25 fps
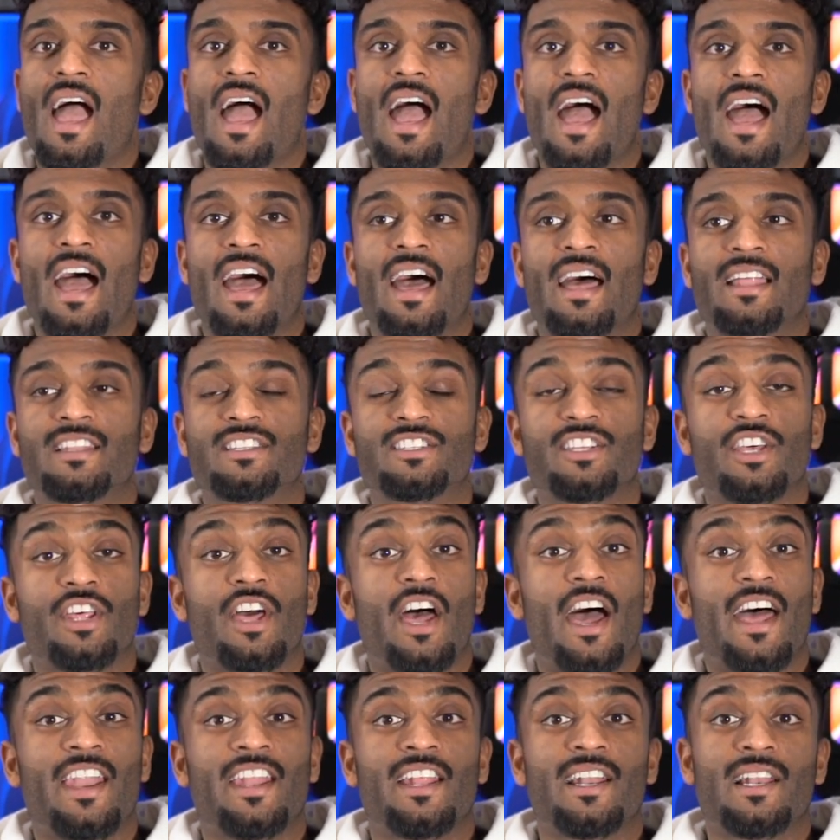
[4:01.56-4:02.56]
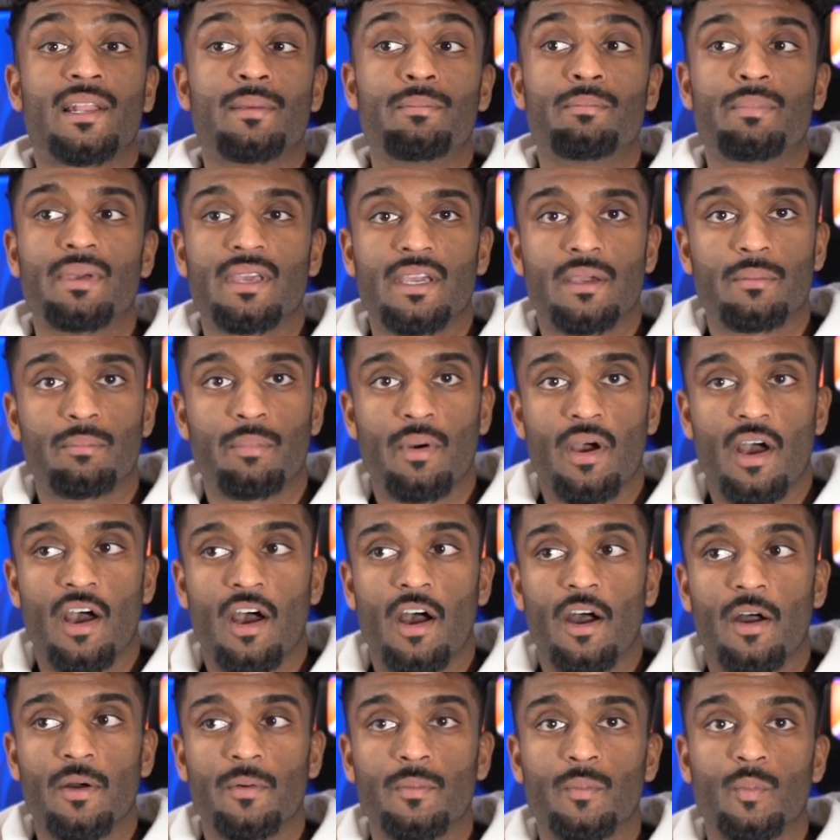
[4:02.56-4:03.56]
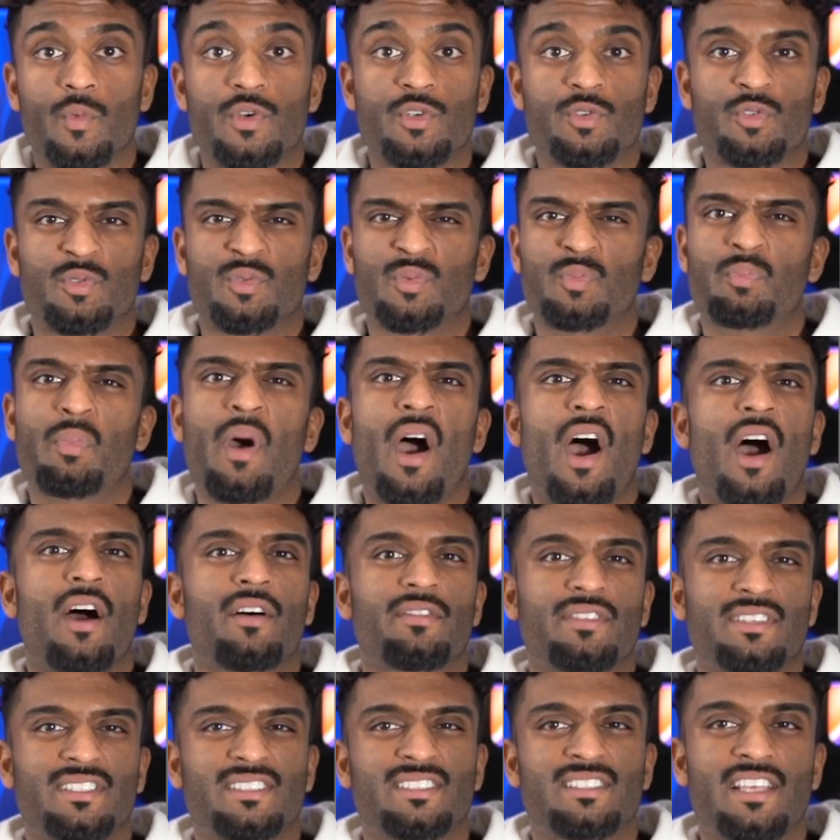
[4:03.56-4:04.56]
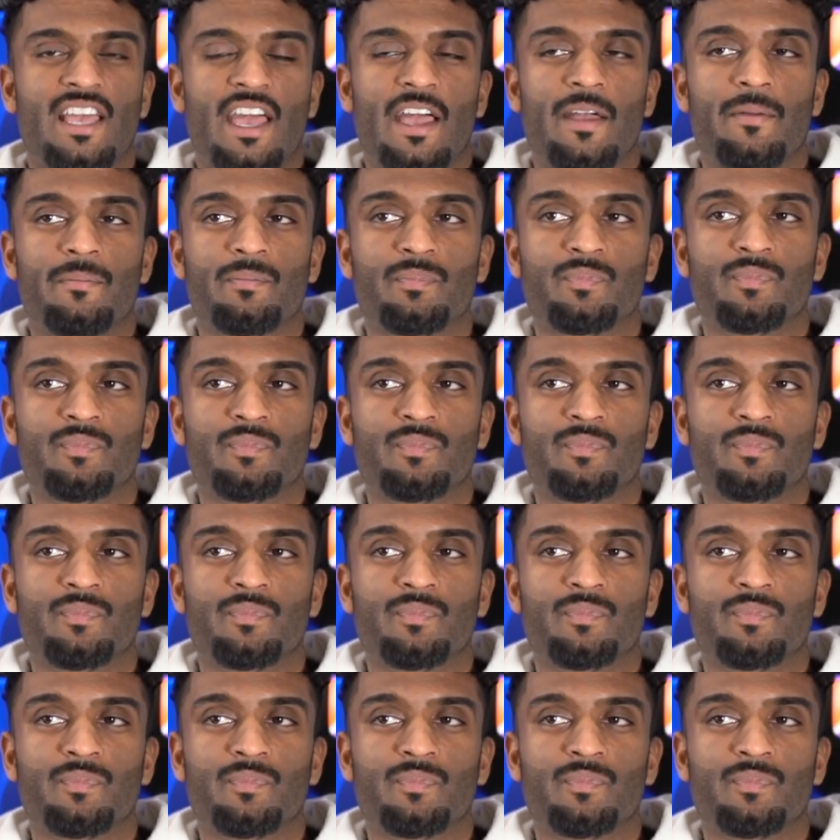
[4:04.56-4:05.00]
and an Olympic bar, which was part of a set.